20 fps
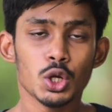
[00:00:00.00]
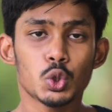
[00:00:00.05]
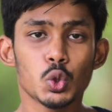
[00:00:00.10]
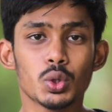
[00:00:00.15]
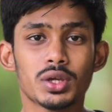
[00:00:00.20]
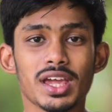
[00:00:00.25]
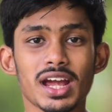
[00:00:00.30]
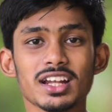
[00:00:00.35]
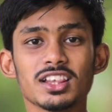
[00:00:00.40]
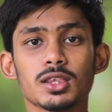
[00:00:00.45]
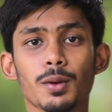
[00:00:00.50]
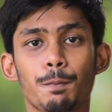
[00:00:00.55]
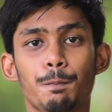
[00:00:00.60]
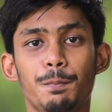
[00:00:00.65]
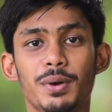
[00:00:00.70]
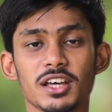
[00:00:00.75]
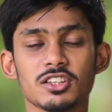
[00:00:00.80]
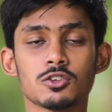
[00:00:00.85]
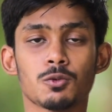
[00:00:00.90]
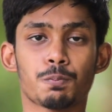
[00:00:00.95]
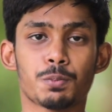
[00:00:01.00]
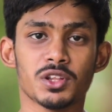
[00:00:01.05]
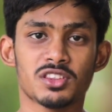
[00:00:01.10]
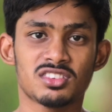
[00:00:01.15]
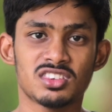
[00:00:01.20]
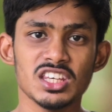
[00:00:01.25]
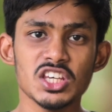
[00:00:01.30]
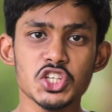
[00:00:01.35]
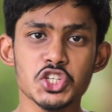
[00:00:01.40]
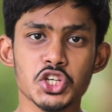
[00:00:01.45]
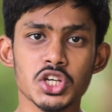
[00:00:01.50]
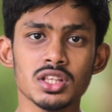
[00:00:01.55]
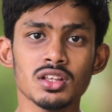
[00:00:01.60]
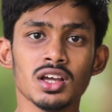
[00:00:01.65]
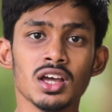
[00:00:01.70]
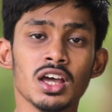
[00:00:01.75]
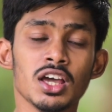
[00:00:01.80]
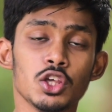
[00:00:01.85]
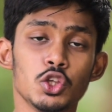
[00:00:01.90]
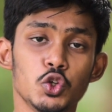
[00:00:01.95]
To get the best precision,
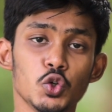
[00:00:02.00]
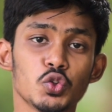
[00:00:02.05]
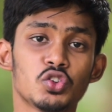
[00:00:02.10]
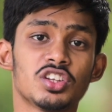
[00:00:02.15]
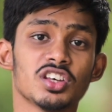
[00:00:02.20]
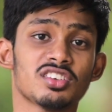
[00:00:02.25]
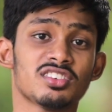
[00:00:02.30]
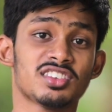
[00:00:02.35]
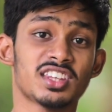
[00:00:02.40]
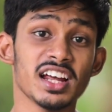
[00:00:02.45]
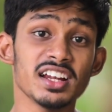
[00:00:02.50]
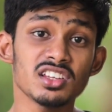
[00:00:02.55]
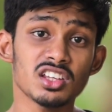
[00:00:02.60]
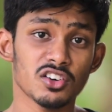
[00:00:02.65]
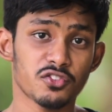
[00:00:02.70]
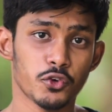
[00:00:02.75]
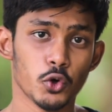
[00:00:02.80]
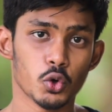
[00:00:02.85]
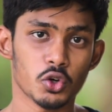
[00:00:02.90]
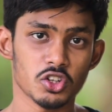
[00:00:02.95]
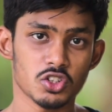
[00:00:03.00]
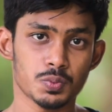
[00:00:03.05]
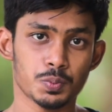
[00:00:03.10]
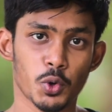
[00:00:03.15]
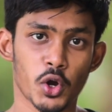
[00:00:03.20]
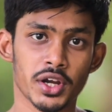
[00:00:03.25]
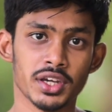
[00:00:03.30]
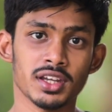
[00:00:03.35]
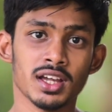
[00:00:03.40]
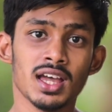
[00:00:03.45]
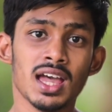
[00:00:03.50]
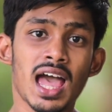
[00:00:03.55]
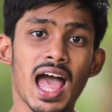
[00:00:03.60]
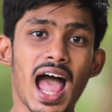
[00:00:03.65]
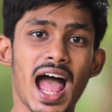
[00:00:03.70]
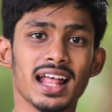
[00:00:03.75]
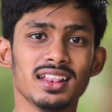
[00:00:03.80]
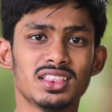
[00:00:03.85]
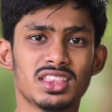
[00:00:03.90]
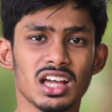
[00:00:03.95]
use the center focus point
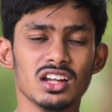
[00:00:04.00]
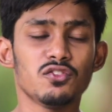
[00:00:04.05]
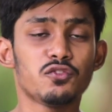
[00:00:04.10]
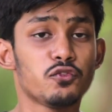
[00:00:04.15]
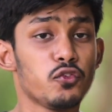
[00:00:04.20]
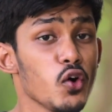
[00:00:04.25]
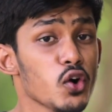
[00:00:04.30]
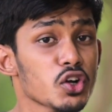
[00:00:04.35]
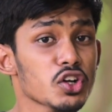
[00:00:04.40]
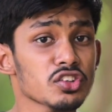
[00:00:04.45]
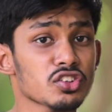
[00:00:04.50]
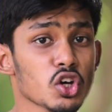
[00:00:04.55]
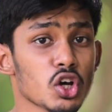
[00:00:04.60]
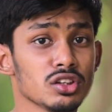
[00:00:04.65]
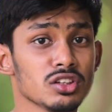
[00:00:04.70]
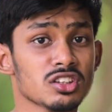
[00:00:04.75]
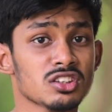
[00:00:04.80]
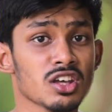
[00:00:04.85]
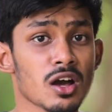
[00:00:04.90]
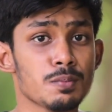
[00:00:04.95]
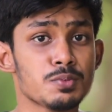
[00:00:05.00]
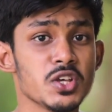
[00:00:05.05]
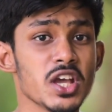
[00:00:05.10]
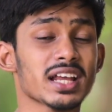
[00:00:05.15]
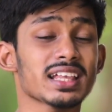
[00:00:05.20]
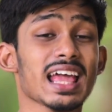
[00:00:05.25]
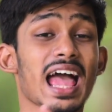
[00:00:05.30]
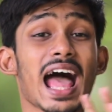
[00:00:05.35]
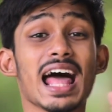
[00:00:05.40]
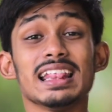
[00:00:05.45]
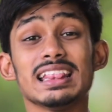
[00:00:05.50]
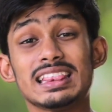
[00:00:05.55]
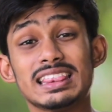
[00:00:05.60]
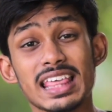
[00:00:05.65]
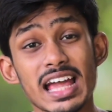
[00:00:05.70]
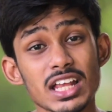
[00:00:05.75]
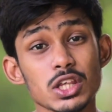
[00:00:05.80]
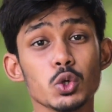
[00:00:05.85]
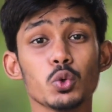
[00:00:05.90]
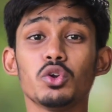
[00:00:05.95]
and then focus on the subject, and
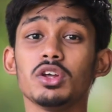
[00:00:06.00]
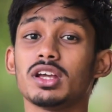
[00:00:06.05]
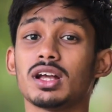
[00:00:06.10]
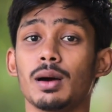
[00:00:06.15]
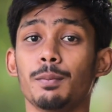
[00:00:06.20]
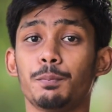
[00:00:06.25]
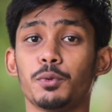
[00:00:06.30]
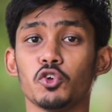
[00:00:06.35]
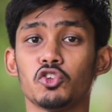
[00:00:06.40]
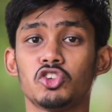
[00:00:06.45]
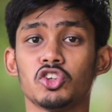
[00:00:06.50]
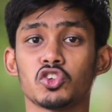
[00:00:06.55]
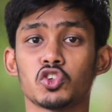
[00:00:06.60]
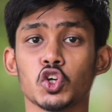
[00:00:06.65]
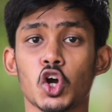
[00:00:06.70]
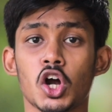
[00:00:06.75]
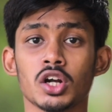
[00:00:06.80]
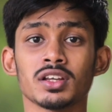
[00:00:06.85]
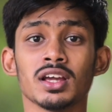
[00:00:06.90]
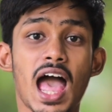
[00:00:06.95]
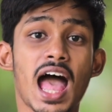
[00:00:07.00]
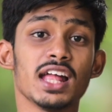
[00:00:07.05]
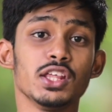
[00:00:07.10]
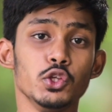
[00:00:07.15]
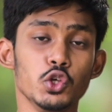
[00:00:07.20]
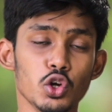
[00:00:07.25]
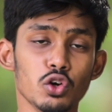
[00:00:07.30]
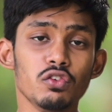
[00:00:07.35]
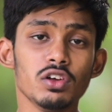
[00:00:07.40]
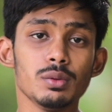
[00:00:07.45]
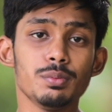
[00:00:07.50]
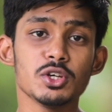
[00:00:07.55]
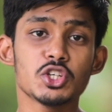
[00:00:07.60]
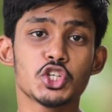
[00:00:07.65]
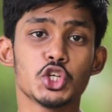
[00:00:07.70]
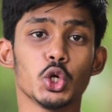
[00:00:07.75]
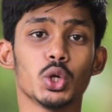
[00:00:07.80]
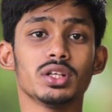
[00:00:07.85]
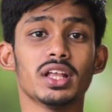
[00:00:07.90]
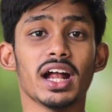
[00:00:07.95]
then you recompose the shot and you will be
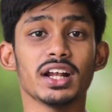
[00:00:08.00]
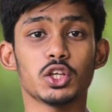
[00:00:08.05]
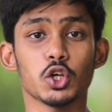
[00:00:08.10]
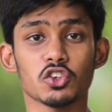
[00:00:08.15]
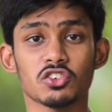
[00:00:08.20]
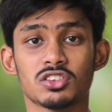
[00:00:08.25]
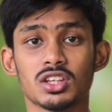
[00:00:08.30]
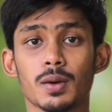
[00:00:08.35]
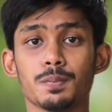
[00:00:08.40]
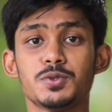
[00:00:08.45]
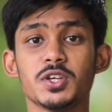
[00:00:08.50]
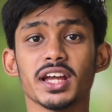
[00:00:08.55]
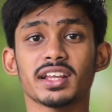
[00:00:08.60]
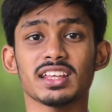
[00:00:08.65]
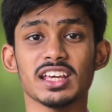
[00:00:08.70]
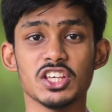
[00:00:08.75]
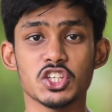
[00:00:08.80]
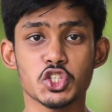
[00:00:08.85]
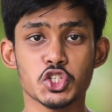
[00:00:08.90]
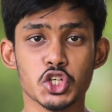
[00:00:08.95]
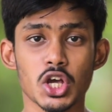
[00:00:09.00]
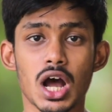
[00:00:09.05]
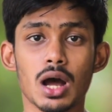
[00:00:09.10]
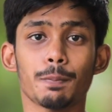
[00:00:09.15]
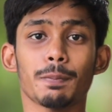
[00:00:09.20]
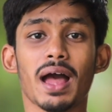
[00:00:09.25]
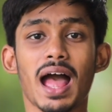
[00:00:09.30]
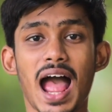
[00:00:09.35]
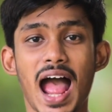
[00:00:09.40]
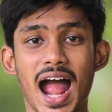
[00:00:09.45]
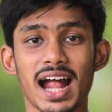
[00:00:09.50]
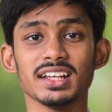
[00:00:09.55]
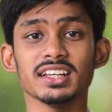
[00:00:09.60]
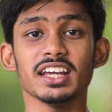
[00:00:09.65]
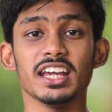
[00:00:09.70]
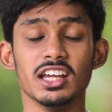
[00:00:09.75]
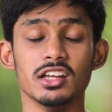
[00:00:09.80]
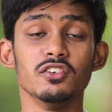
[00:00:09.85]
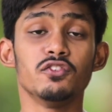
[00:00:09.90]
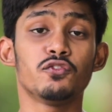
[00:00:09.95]
sure that your subject is sharp and
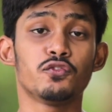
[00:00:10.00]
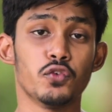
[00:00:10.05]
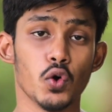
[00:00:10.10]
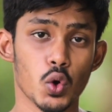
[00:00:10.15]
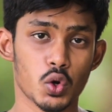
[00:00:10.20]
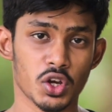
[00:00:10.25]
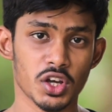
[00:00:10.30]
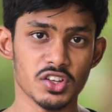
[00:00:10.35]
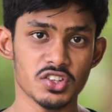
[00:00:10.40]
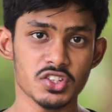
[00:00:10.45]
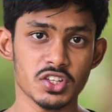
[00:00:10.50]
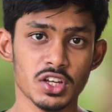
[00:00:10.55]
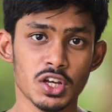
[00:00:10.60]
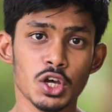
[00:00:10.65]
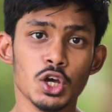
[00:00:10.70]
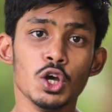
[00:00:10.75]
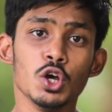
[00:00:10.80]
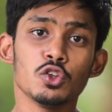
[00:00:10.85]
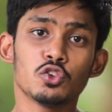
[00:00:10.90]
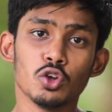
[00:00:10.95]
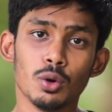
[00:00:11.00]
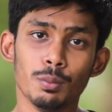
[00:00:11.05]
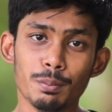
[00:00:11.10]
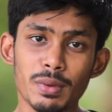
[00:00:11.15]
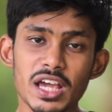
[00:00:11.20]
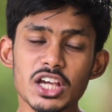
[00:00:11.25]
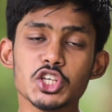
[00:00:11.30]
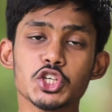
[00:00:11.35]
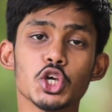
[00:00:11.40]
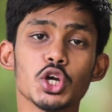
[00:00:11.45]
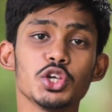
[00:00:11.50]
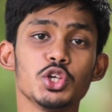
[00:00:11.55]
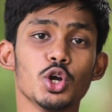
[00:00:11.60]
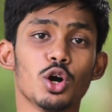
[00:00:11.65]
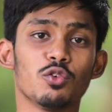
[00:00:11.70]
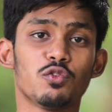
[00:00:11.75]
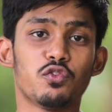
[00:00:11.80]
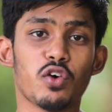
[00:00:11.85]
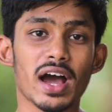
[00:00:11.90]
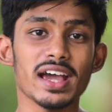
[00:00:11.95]
in focus. So make sure
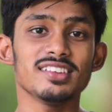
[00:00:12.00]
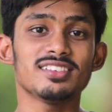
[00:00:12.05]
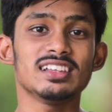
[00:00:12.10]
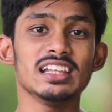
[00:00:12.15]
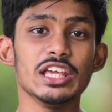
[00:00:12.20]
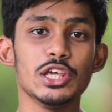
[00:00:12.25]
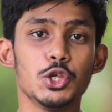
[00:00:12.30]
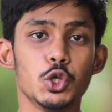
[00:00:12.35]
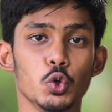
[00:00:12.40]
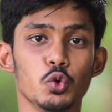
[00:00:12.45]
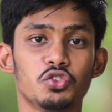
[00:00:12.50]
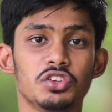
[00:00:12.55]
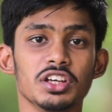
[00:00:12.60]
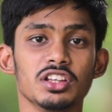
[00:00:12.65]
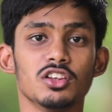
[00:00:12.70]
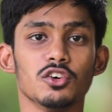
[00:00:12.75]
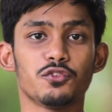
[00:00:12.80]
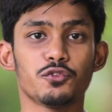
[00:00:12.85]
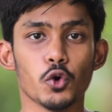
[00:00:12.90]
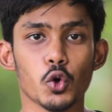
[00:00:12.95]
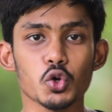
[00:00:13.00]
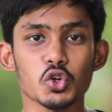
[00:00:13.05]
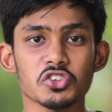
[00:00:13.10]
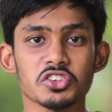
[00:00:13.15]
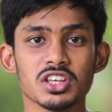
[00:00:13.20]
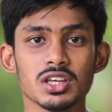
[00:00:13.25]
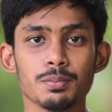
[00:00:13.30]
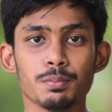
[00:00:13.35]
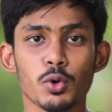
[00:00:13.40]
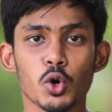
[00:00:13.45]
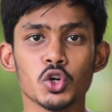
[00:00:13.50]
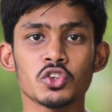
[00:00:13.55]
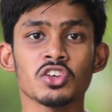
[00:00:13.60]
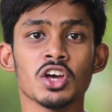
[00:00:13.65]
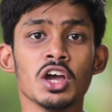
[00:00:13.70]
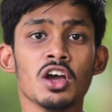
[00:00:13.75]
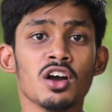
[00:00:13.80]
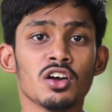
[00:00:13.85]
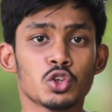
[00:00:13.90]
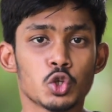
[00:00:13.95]
you're wisely using the focusing modes
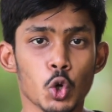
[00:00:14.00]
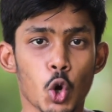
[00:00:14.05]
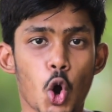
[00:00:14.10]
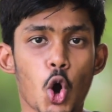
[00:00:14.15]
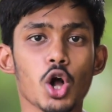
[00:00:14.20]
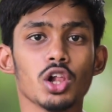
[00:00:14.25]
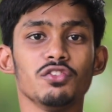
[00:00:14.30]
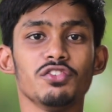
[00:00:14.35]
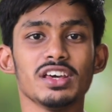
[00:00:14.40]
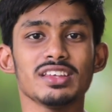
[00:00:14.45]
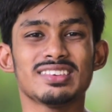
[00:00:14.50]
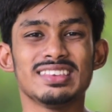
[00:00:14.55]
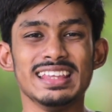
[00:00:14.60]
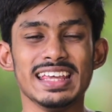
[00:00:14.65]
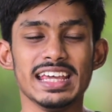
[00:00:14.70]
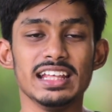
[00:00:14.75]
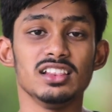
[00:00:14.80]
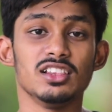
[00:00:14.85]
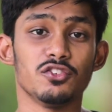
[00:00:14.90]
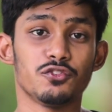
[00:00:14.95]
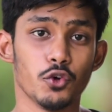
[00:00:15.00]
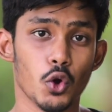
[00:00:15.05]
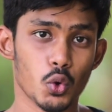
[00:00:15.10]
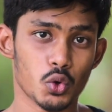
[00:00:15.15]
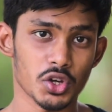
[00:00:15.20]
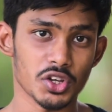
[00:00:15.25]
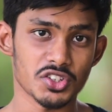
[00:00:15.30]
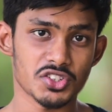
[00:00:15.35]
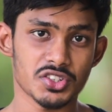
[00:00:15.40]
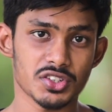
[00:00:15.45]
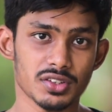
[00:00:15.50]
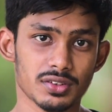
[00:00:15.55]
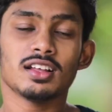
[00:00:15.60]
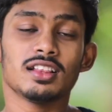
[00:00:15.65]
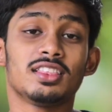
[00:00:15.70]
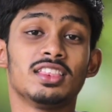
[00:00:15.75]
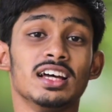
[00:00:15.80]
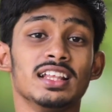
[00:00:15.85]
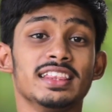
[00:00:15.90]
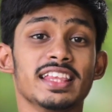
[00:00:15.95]
to always nail the focus.
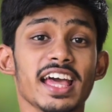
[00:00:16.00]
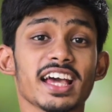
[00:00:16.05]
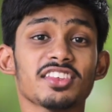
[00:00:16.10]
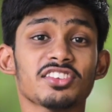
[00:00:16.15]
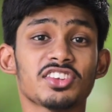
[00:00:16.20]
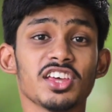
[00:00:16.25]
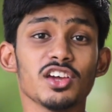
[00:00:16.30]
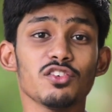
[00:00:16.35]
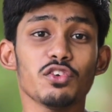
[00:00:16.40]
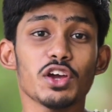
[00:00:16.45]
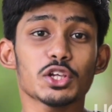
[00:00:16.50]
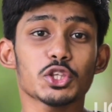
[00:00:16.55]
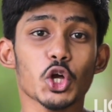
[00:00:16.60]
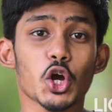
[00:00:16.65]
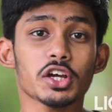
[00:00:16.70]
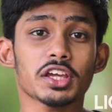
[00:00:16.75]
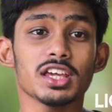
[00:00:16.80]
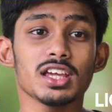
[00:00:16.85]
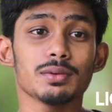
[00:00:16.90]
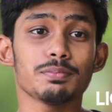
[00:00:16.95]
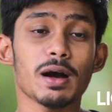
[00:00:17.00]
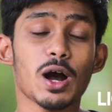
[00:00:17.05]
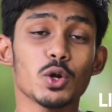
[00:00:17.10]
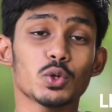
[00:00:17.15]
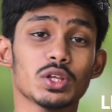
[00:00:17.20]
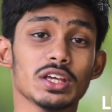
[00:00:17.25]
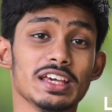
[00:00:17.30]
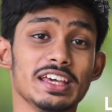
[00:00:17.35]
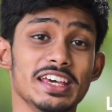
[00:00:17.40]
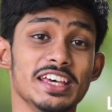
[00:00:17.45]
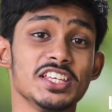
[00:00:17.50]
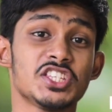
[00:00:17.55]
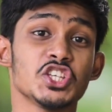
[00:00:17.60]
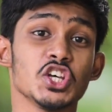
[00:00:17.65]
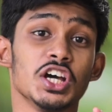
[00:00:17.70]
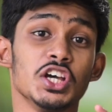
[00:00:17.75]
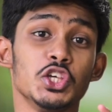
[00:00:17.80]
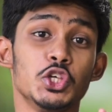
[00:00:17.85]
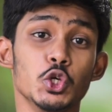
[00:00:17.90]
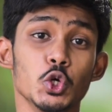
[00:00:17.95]
The next thing we are talking about is
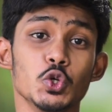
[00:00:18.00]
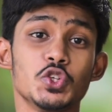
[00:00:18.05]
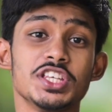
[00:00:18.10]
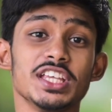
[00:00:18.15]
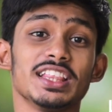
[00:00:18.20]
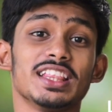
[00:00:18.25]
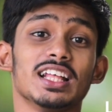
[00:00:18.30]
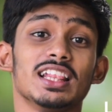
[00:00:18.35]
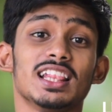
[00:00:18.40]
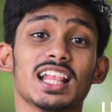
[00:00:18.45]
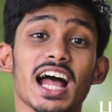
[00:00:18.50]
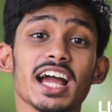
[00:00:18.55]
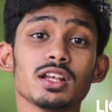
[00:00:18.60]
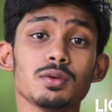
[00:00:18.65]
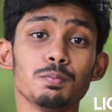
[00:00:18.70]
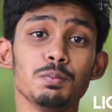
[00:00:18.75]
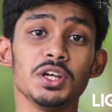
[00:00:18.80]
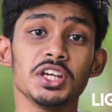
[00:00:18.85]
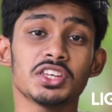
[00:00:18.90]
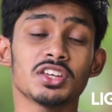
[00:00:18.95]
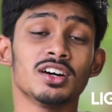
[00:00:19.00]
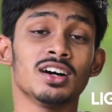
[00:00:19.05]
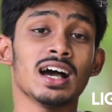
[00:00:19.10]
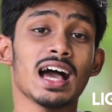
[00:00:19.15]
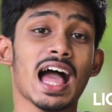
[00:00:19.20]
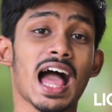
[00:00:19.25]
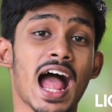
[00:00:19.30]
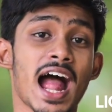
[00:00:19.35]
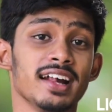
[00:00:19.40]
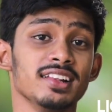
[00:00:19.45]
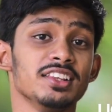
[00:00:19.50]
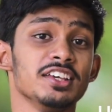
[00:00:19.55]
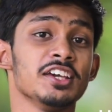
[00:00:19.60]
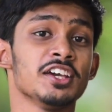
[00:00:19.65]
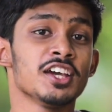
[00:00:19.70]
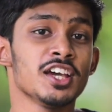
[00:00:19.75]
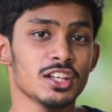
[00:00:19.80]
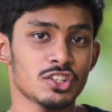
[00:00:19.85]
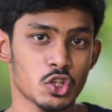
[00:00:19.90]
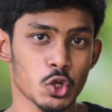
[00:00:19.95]
using the light meter and the
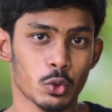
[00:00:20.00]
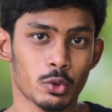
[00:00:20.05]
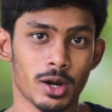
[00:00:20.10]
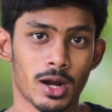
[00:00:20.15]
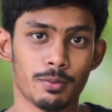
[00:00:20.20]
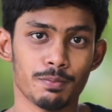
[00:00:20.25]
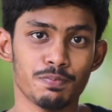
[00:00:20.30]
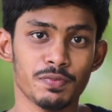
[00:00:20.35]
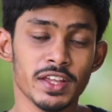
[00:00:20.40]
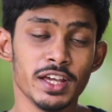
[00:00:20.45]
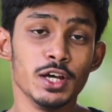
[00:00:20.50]
histogram.